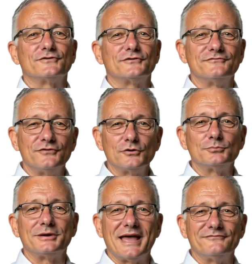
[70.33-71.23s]
for full
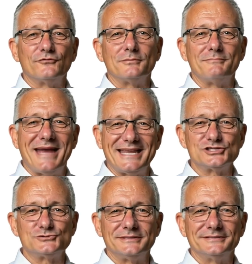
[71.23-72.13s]
platform
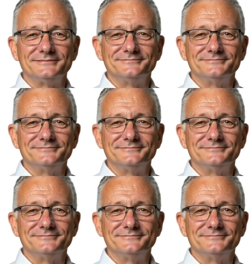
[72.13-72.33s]
management.